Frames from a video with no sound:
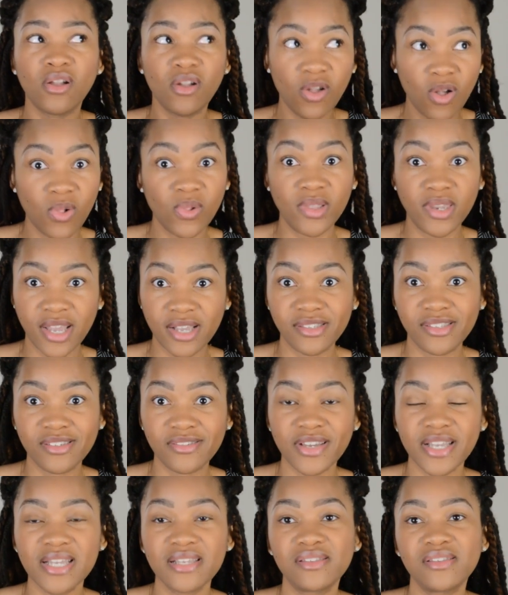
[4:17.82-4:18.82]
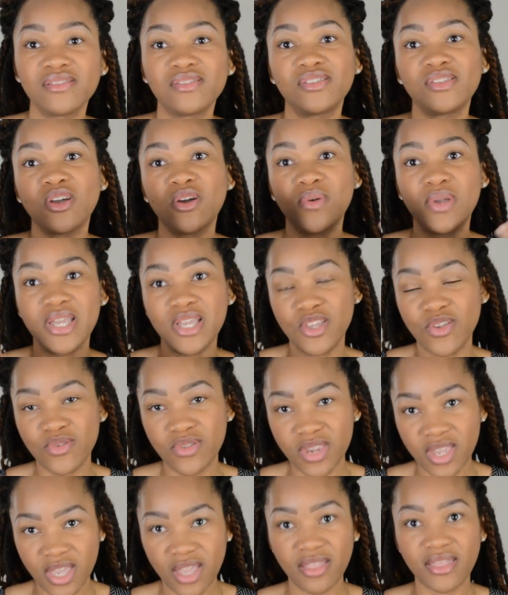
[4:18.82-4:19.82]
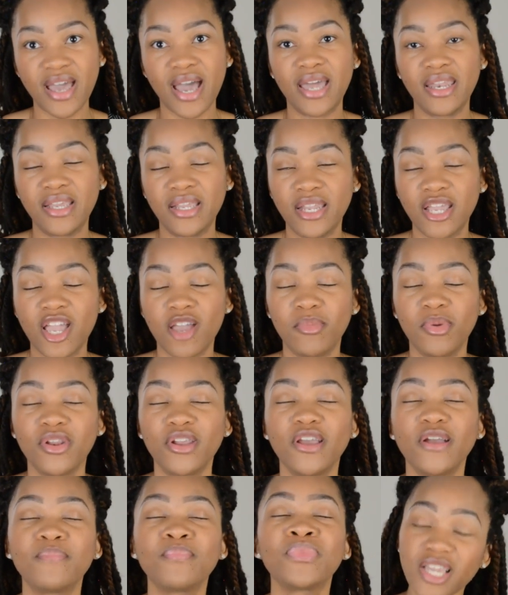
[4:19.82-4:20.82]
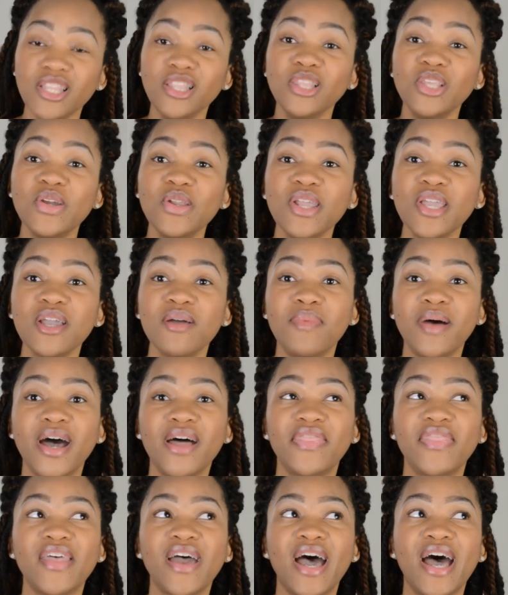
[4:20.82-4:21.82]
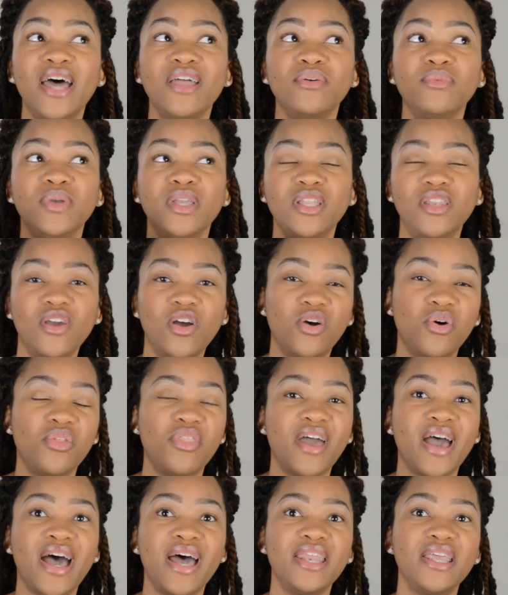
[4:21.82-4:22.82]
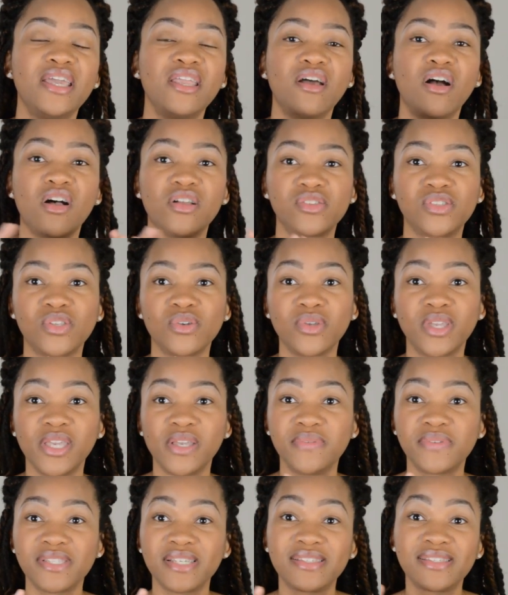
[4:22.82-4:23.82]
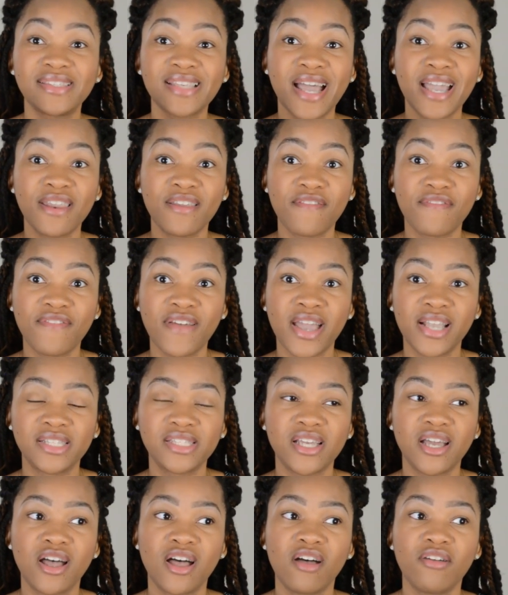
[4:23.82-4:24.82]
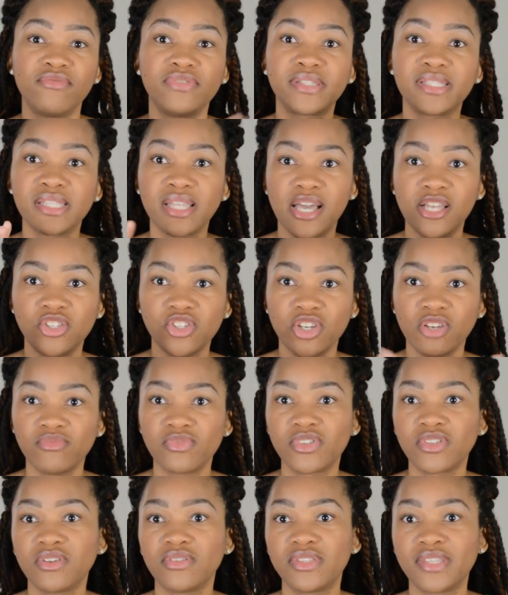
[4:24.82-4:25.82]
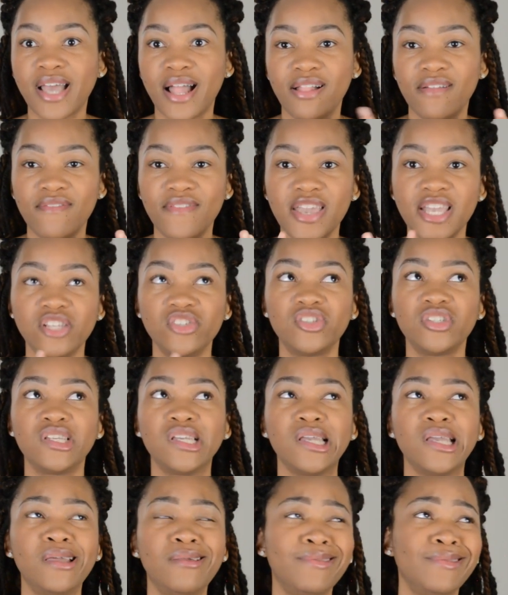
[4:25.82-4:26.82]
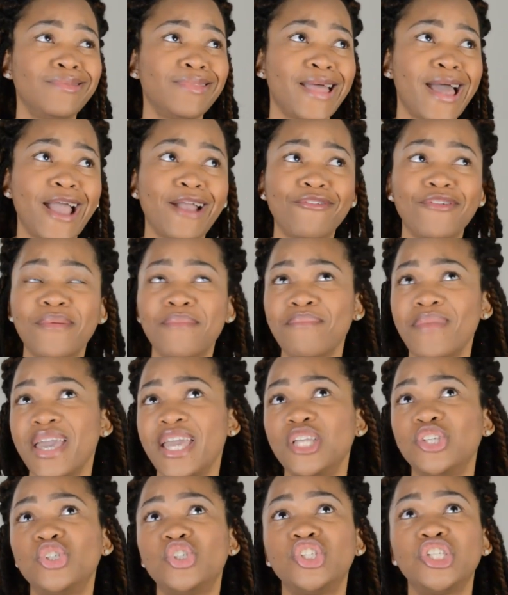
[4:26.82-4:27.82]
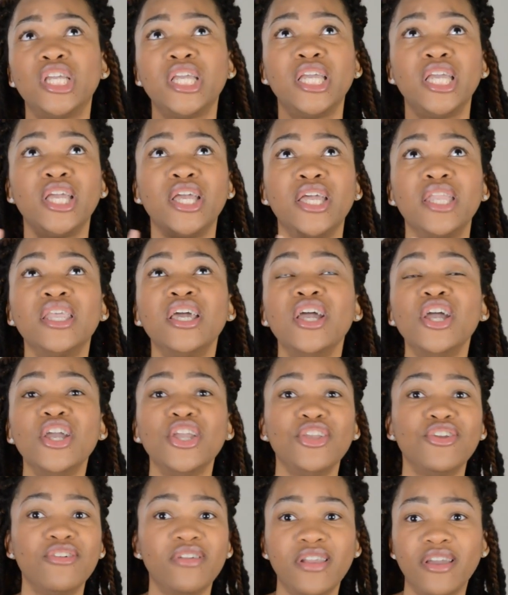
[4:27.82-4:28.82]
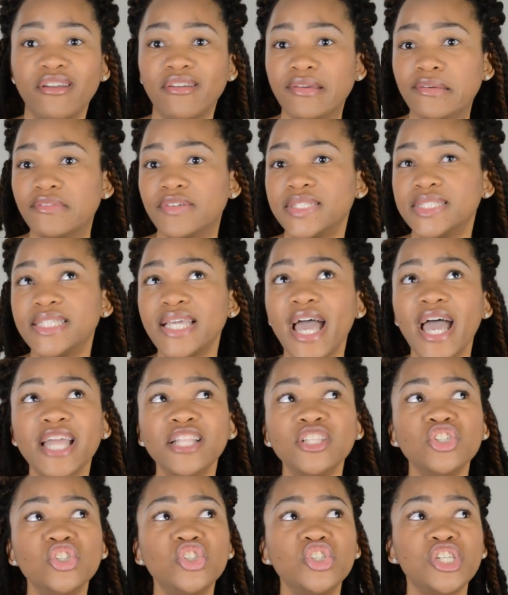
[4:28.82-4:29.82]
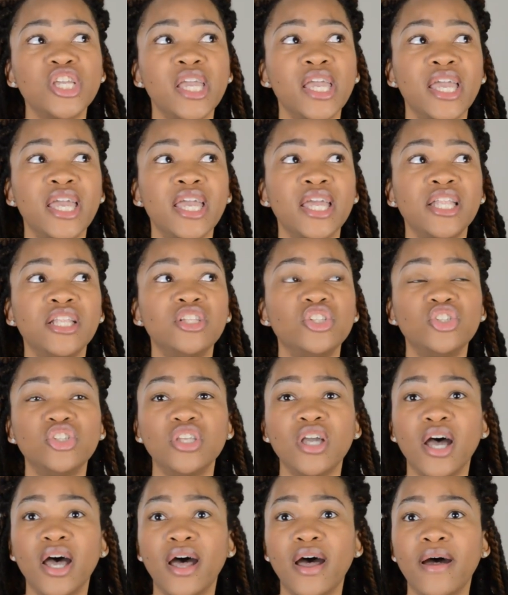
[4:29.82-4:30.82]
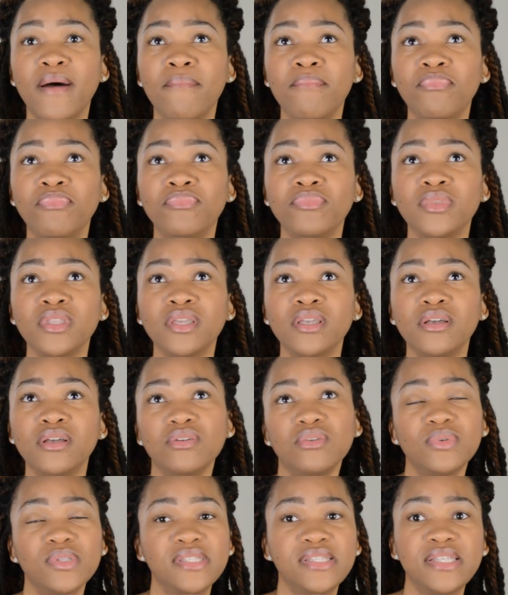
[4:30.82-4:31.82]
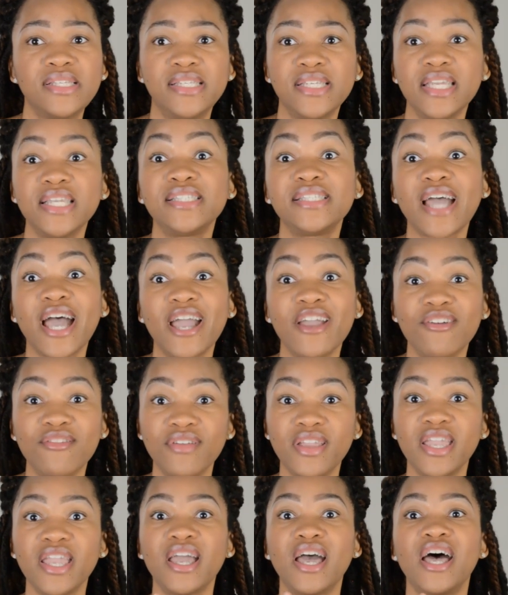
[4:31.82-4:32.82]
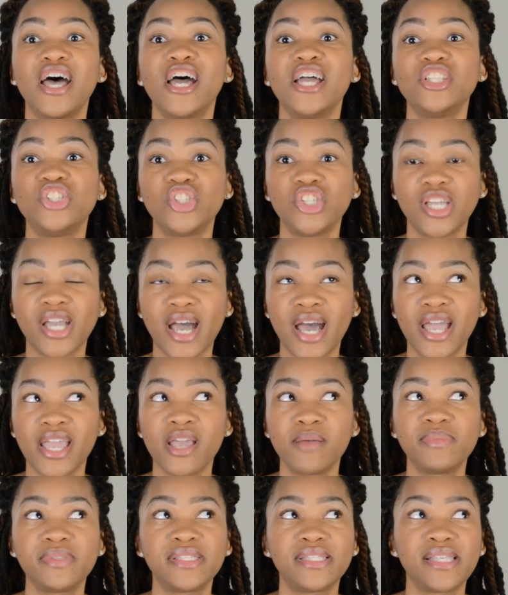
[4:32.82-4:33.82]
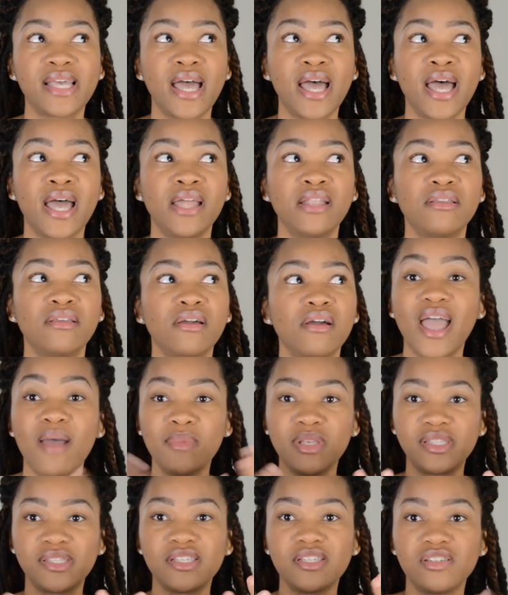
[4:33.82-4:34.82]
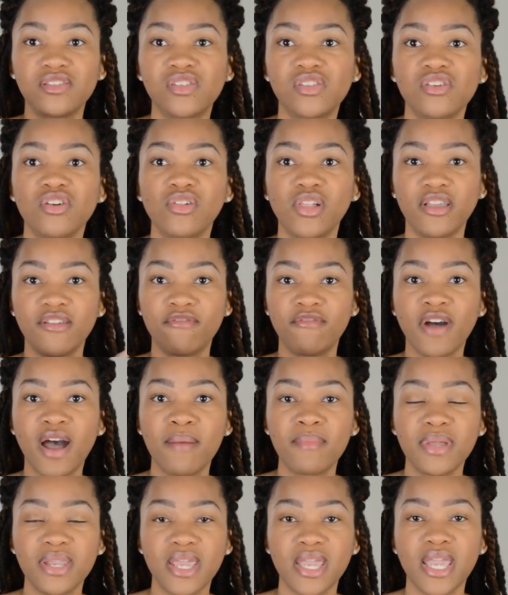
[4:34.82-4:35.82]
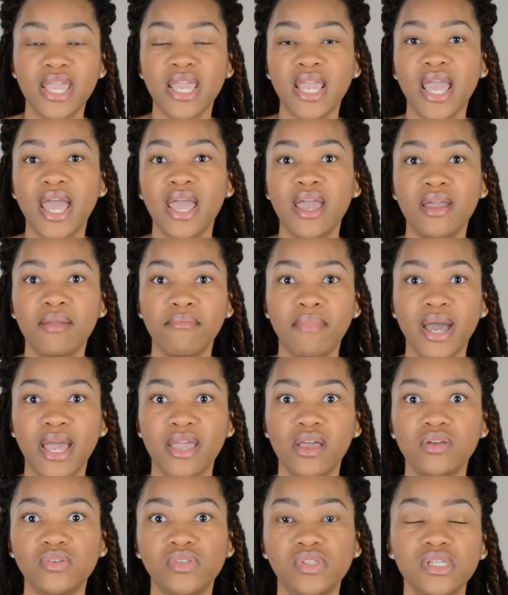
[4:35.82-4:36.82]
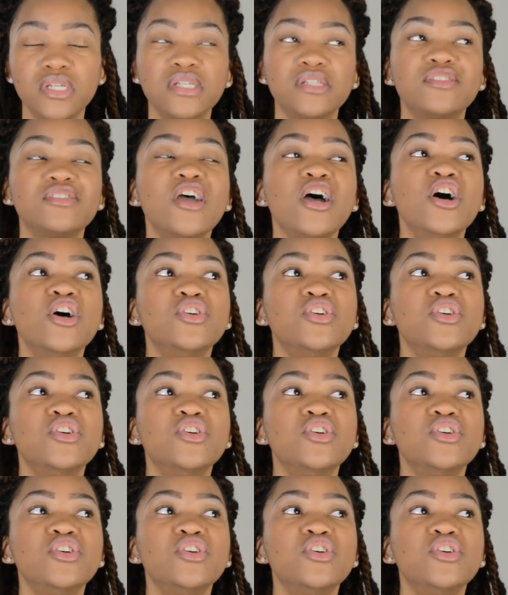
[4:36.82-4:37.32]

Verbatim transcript: cholinesterase, and so you need that inhibitor. And learning about that, we know that it also gives a side effect of SLUDGEM, so salivation, lacrimation, urinary retention, um, what's the D? Diarrhea, GI upset, emesis, so like vomiting, and miosis.